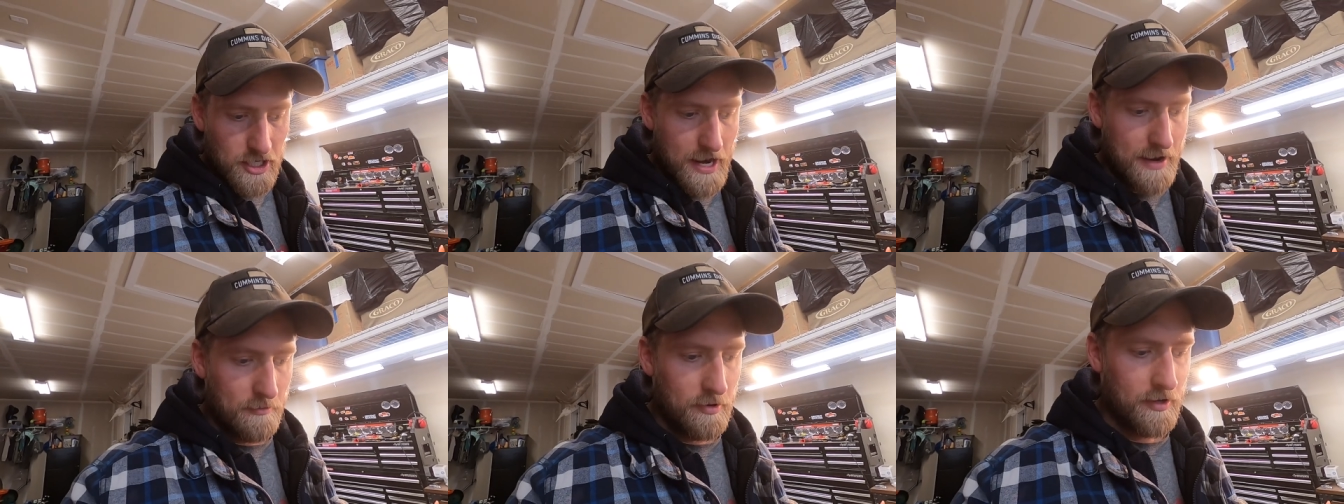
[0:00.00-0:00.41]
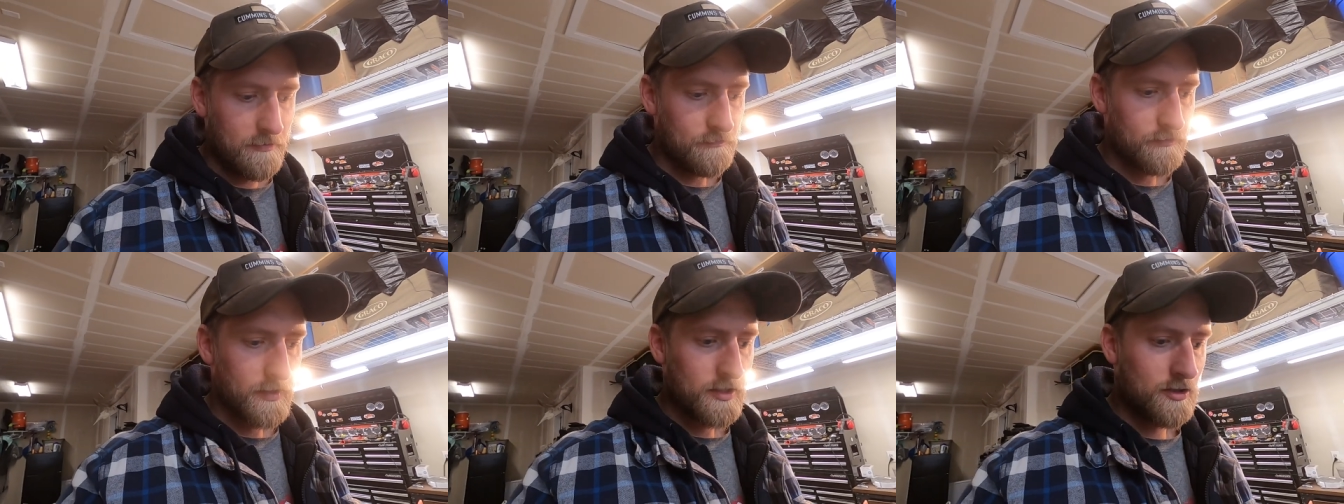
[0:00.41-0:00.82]
shape.
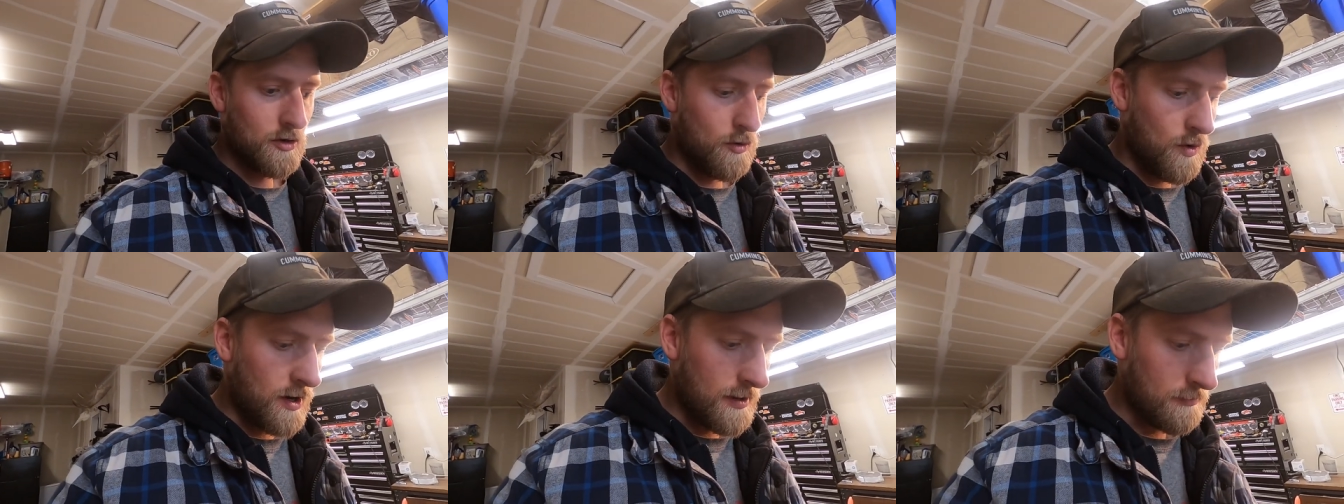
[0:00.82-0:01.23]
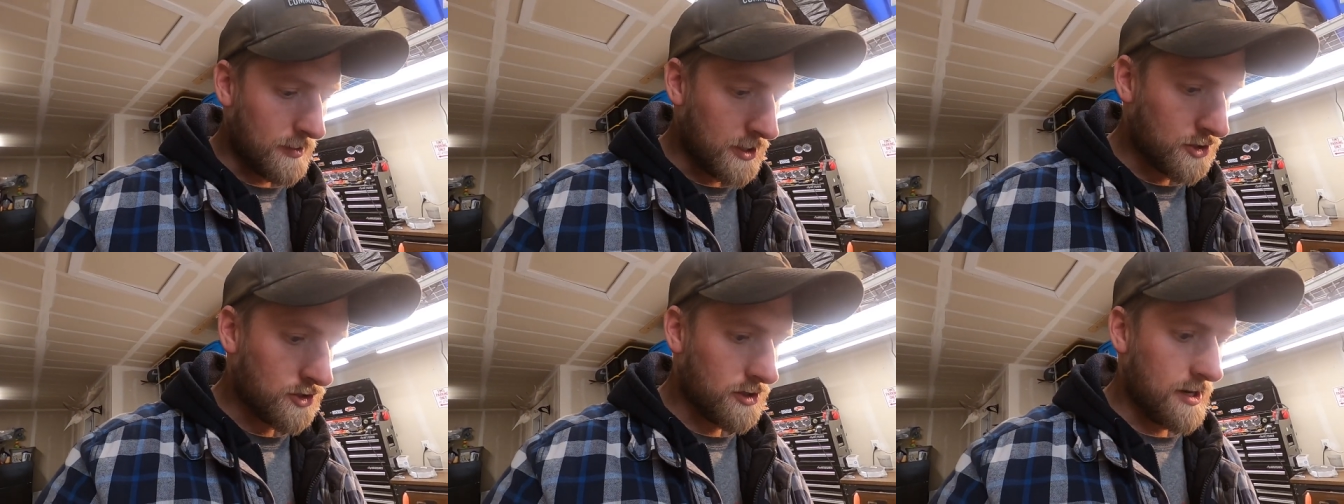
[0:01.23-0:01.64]
So what I'm
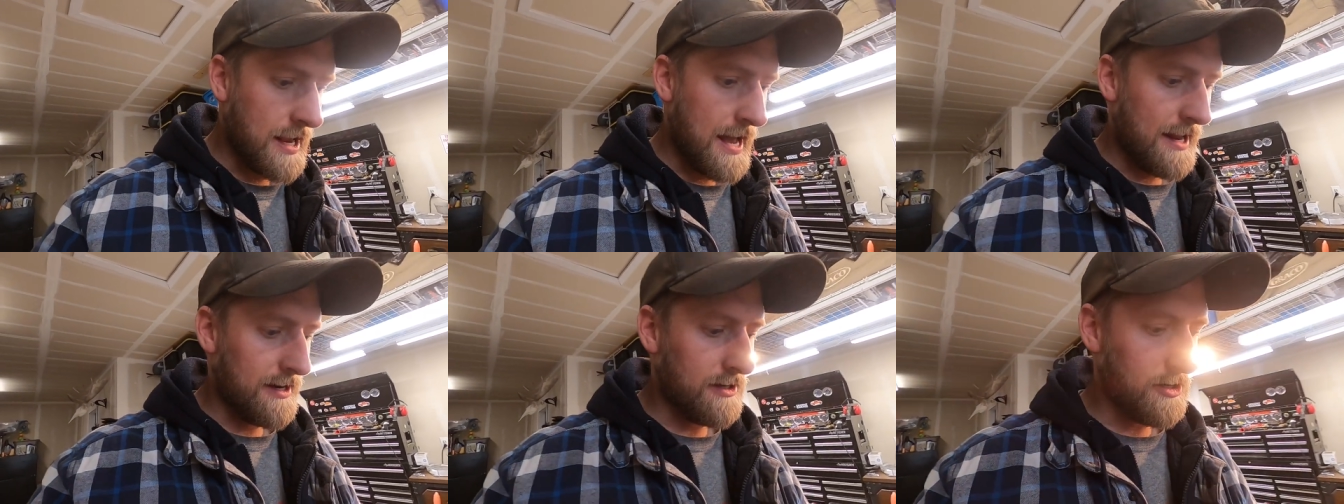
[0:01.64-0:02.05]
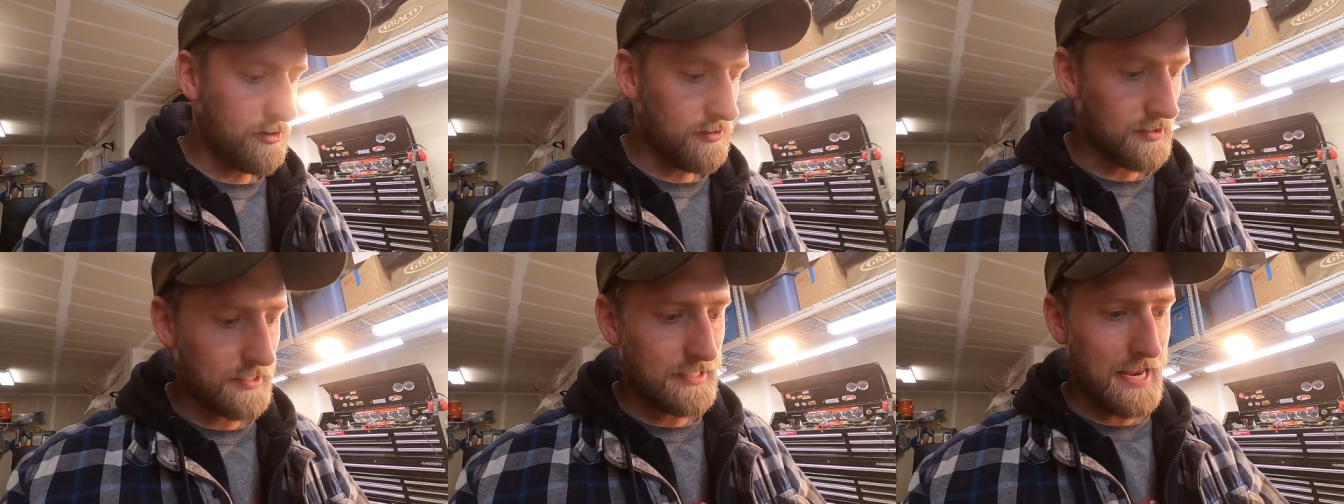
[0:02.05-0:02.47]
gonna show you how to
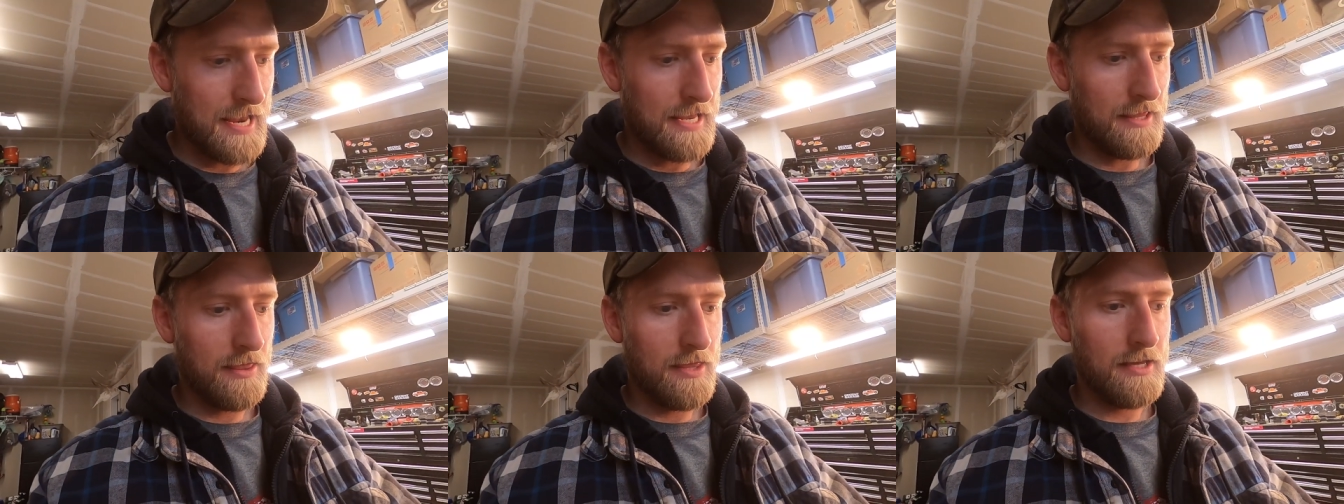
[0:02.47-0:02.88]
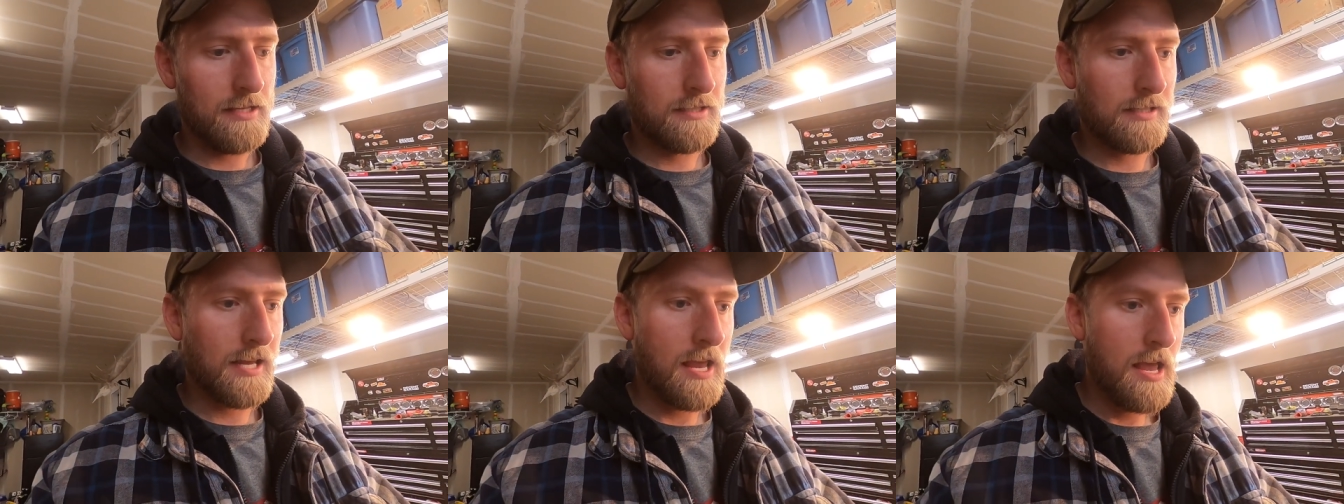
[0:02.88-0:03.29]
do is take
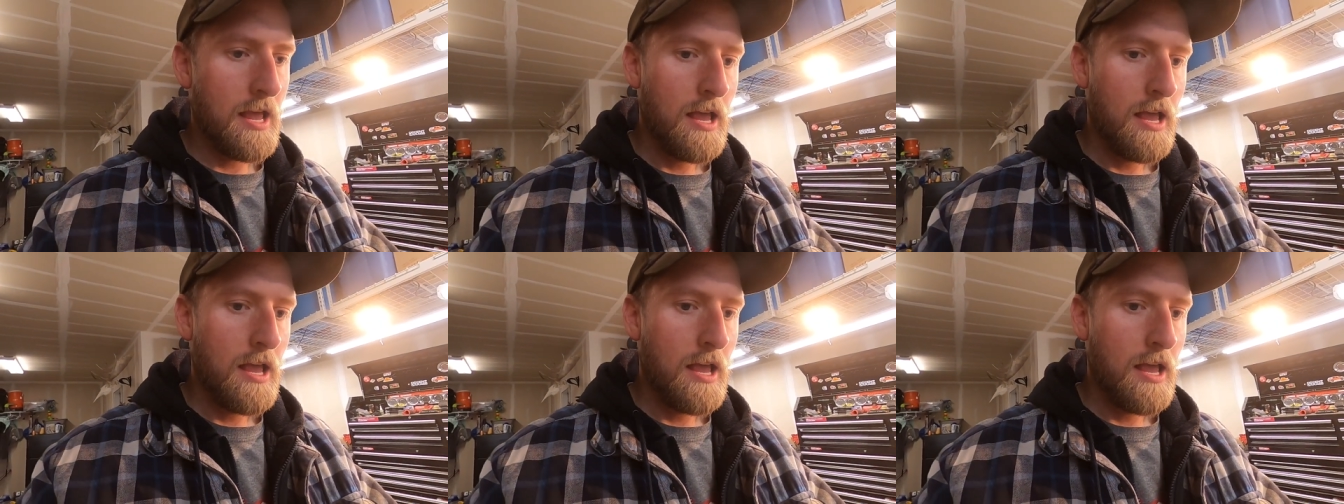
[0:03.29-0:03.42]
this